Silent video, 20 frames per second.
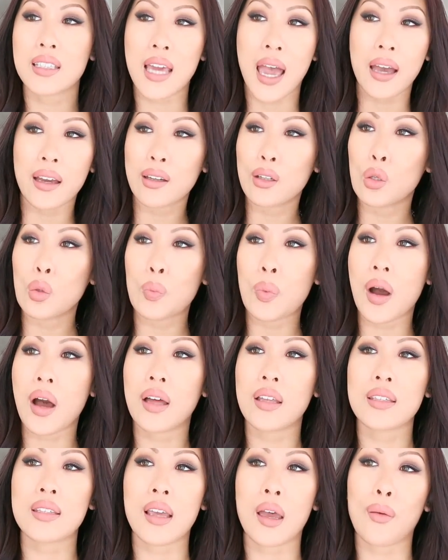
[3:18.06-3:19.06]
stack
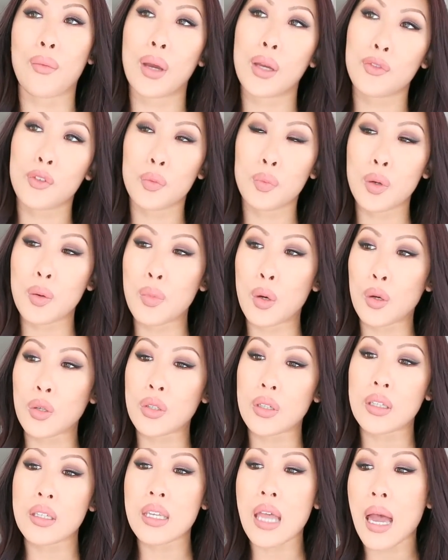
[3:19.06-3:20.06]
coupons, I wait for
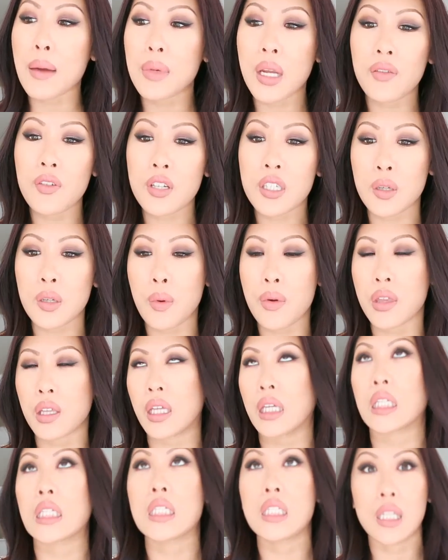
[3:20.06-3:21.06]
promotions. I'm never someone that
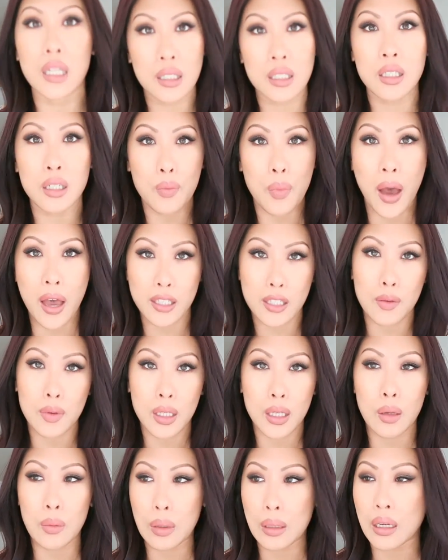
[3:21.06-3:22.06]
like needs to buy
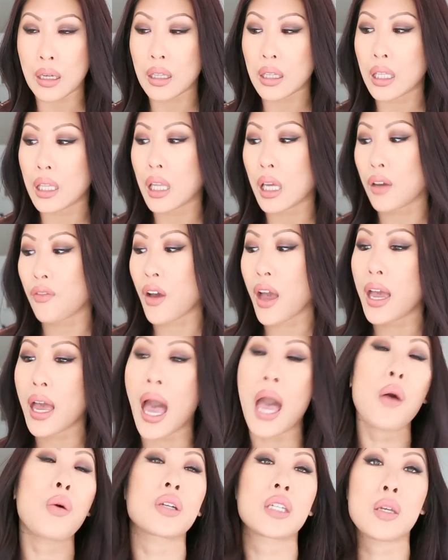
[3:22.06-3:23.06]
something immediately. Like if I,
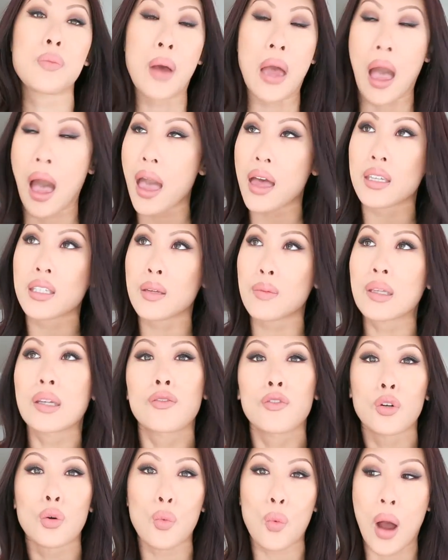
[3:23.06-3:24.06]
I will keep my eye on
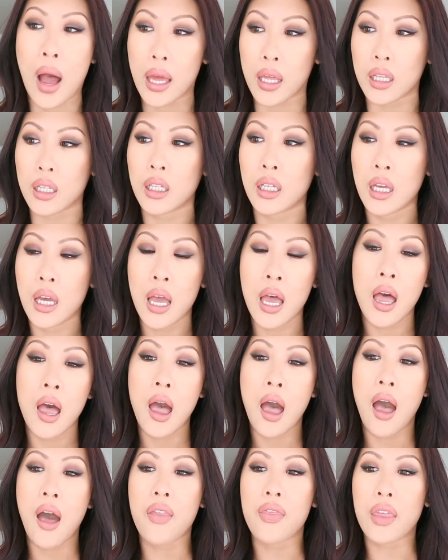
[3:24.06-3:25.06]
something for a while
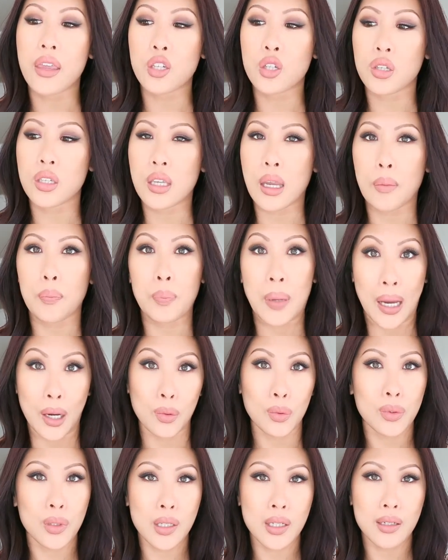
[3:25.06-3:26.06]
and then just like
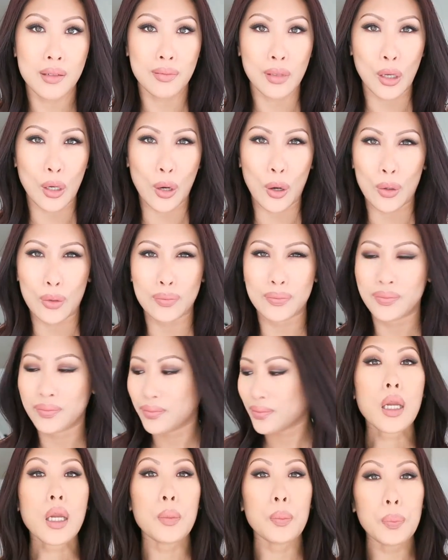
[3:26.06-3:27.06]
pounce, you know?
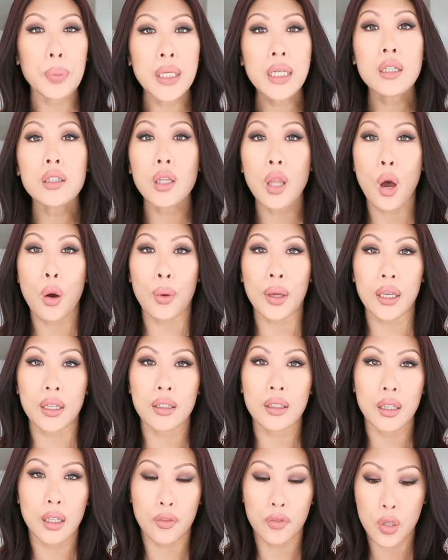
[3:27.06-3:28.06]
Be
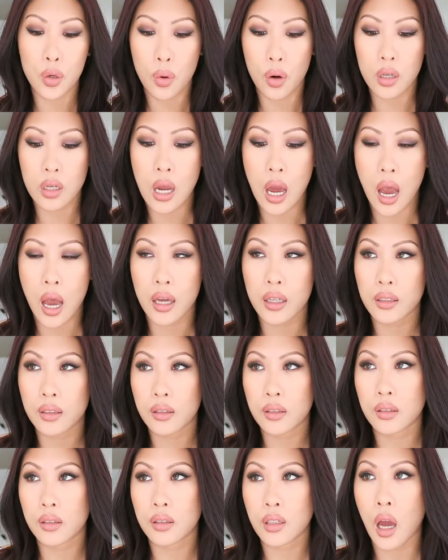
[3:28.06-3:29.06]
glowing. If you are not
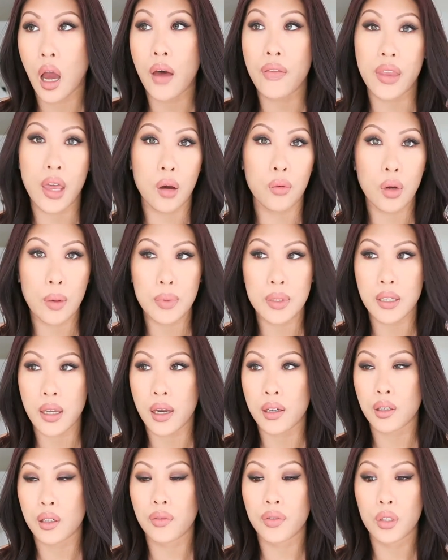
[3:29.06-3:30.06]
on that
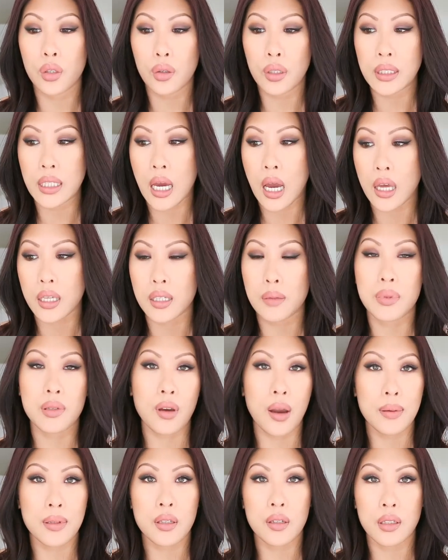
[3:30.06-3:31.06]
website or if you are not
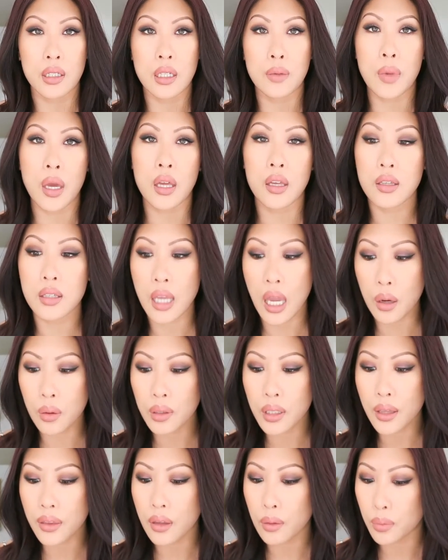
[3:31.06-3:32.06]
subscribed to their emails, I
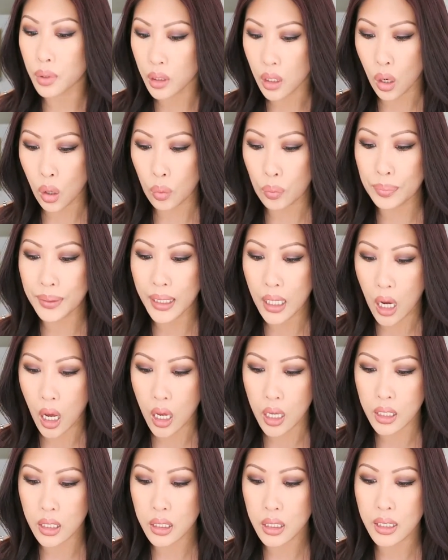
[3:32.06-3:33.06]
will link them below
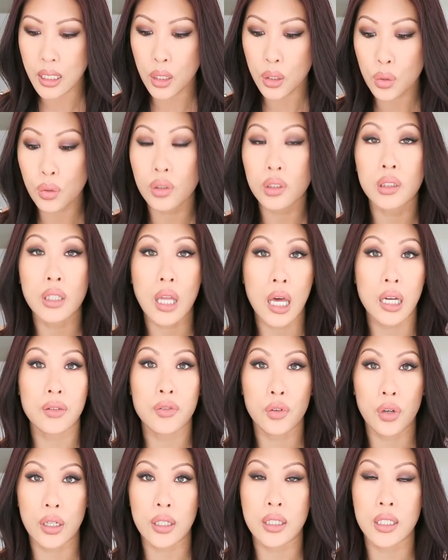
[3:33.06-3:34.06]
because they do a lot
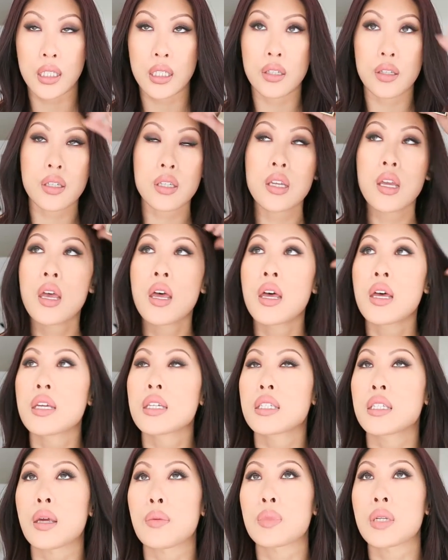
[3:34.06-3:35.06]
of great deals.
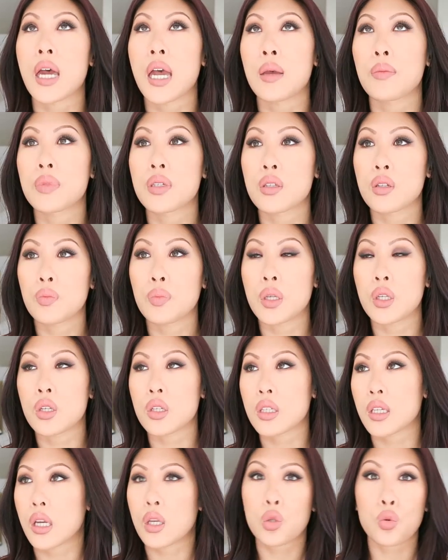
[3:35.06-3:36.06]
Sometimes it'll be
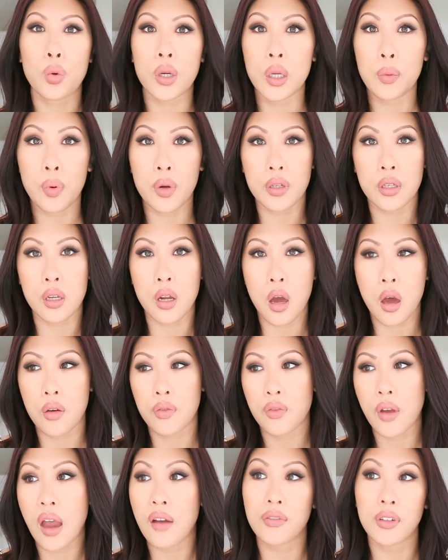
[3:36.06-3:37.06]
just like 20%
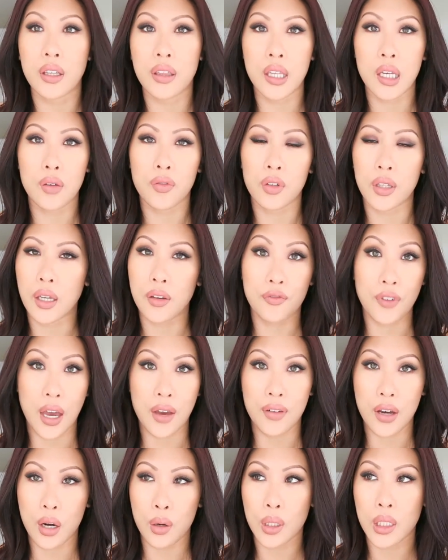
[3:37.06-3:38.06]
off everything for like
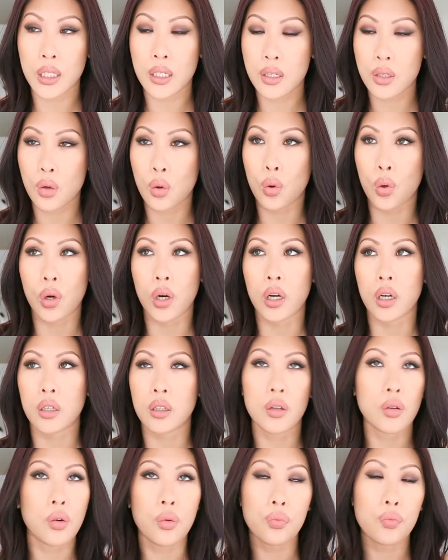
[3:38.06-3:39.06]
five hours
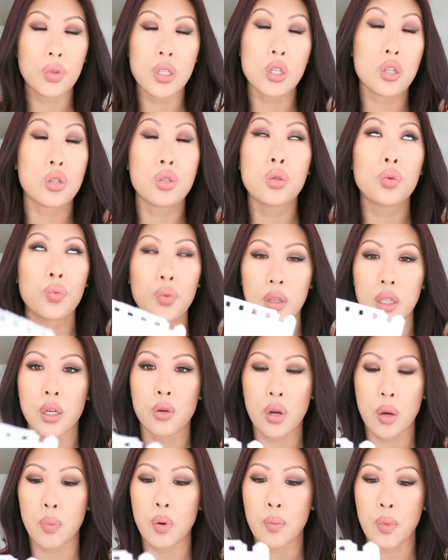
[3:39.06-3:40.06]
or they just do really
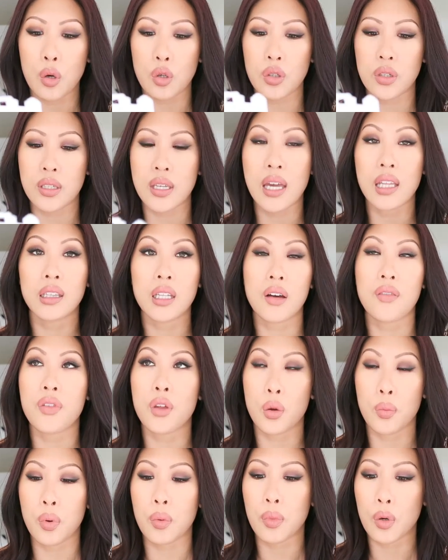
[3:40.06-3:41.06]
great promotions. I love
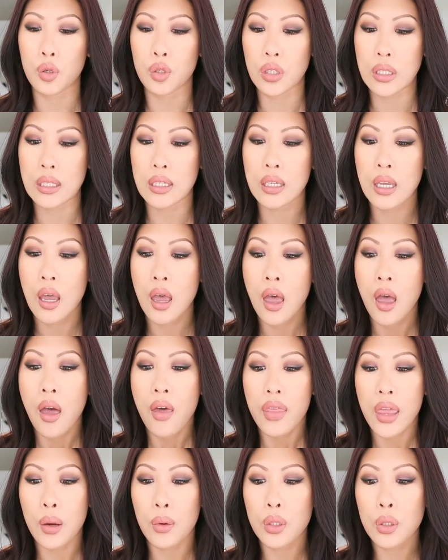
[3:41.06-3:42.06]
their promotions.
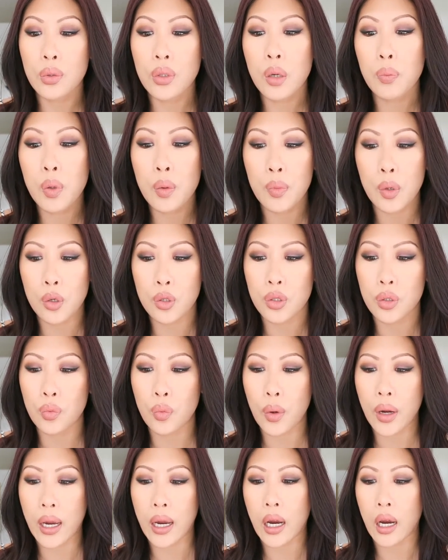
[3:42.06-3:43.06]
They were doing a
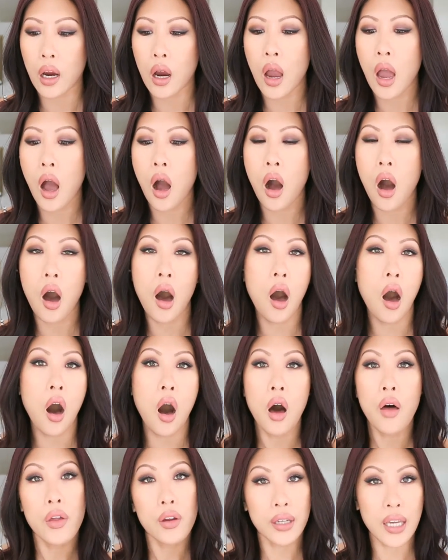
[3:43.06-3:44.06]
promotion where
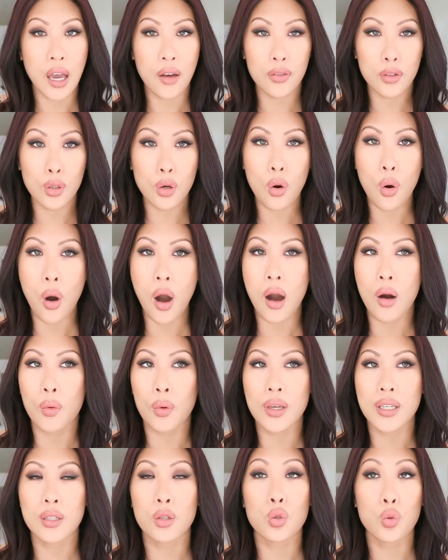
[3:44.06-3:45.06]
all their Kevyn Aucoin
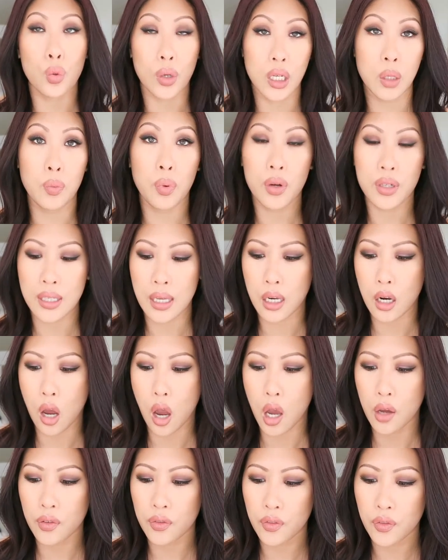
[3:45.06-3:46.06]
was 20%
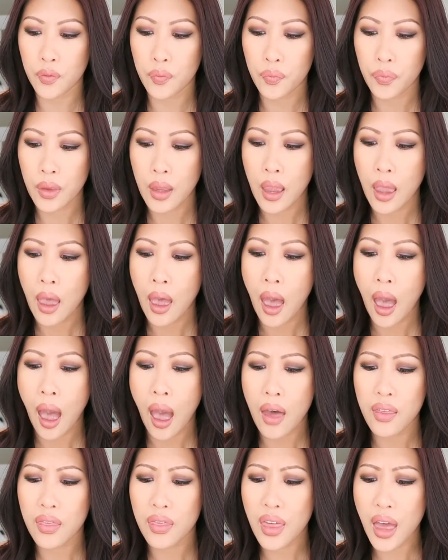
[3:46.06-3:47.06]
off.
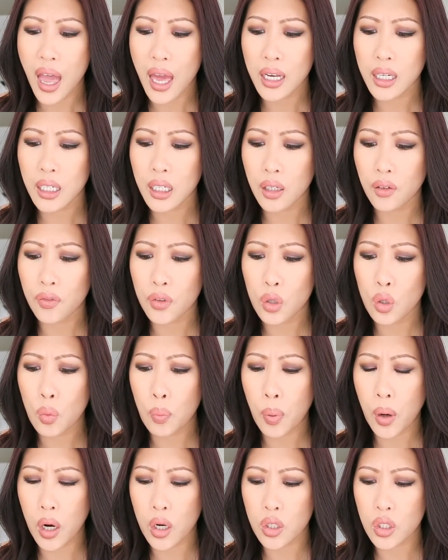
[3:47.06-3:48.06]
And then if
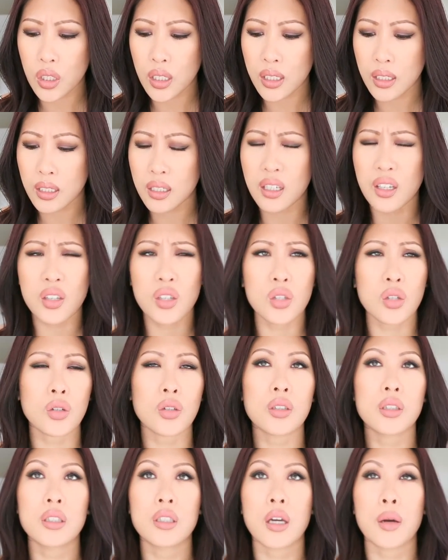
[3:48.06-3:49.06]
you purchased a
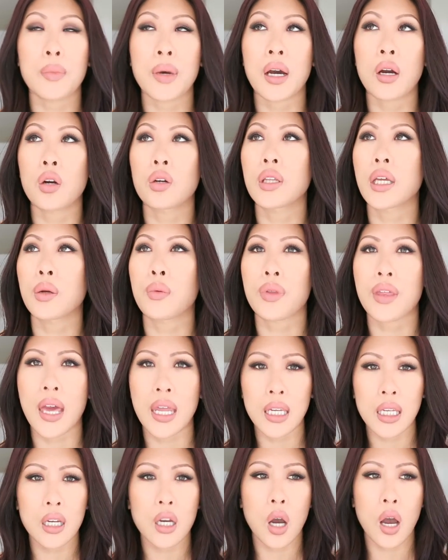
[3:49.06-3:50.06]
certain amount or like with
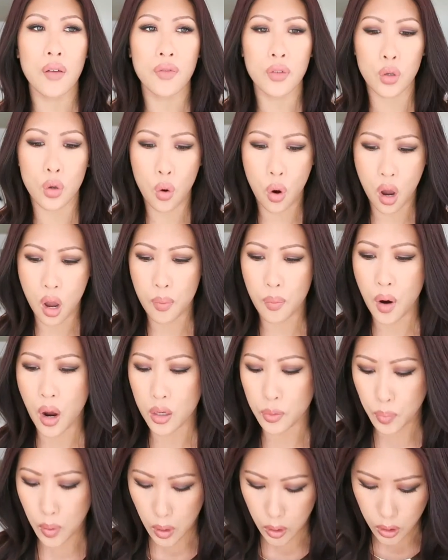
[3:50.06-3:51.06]
any Kevyn Aucoin
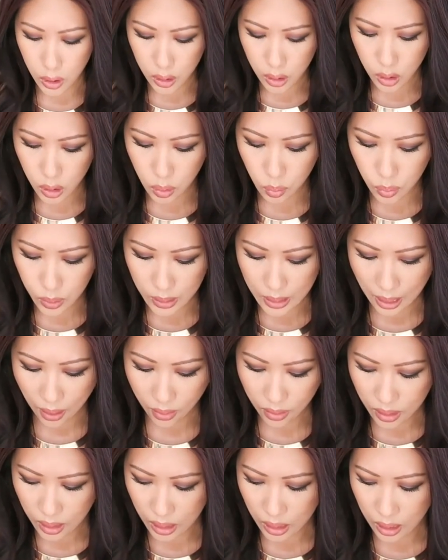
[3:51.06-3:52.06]
product purchase, you would
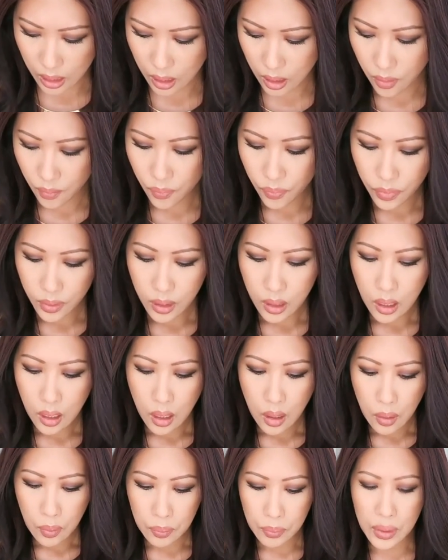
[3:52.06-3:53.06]
get the
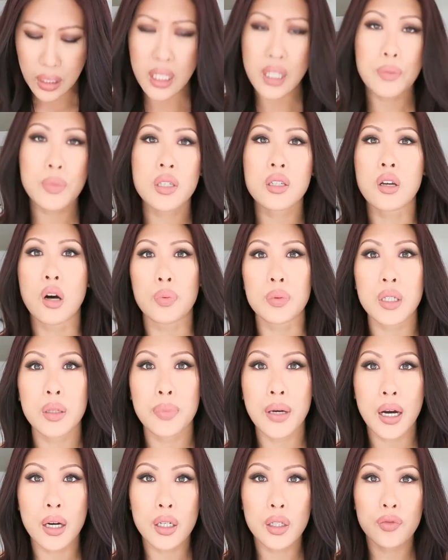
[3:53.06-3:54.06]
medium
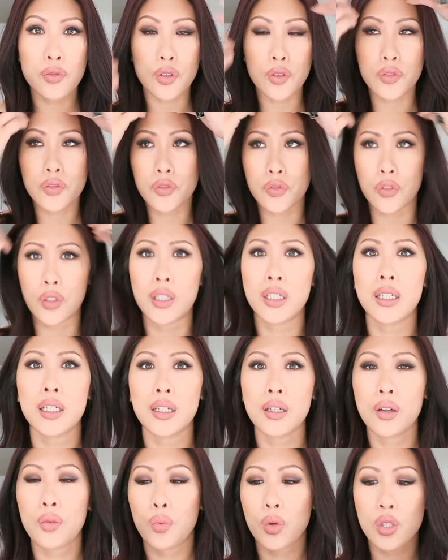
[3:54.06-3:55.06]
sculpting powder for
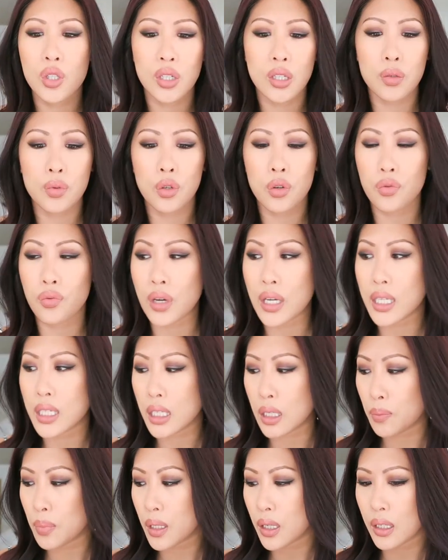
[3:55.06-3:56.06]
free, which is
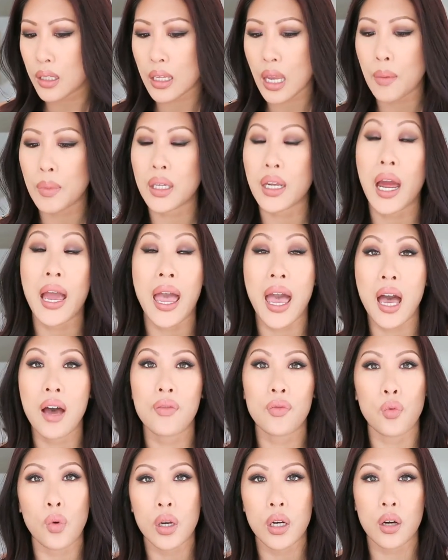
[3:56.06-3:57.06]
crazy because I mean, I
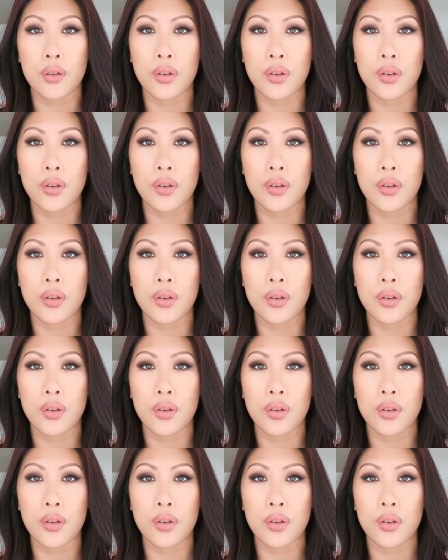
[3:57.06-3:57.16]
have one